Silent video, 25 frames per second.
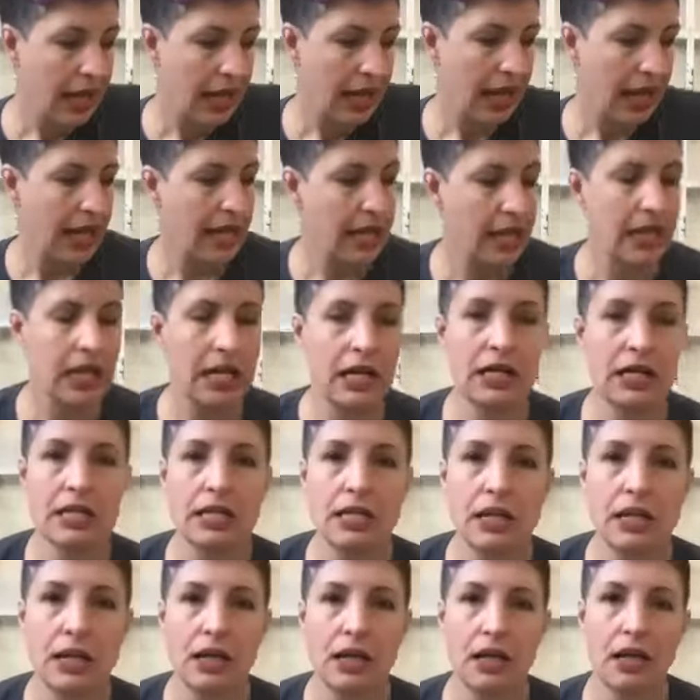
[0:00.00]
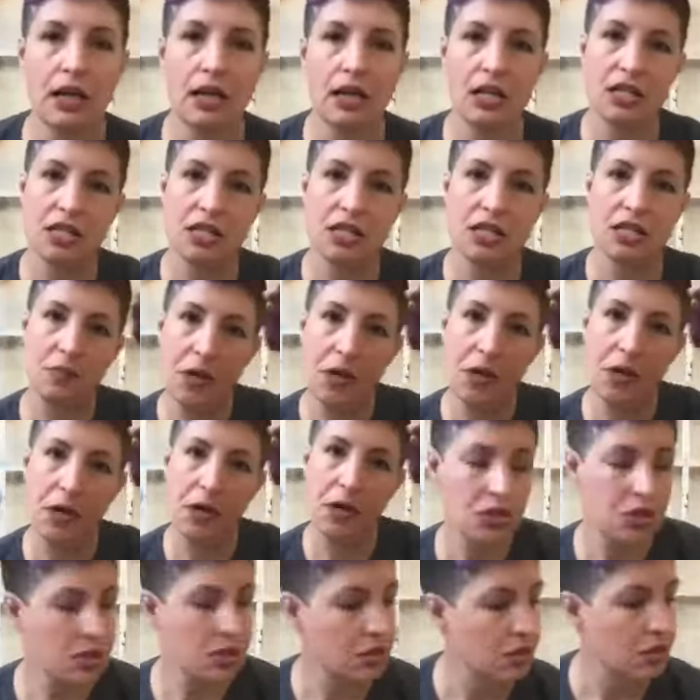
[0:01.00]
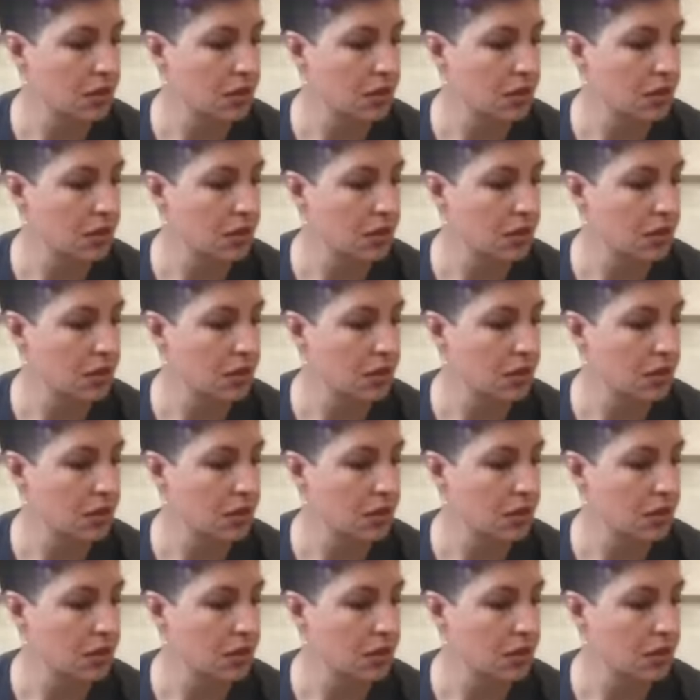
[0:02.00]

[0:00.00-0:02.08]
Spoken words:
and a sponge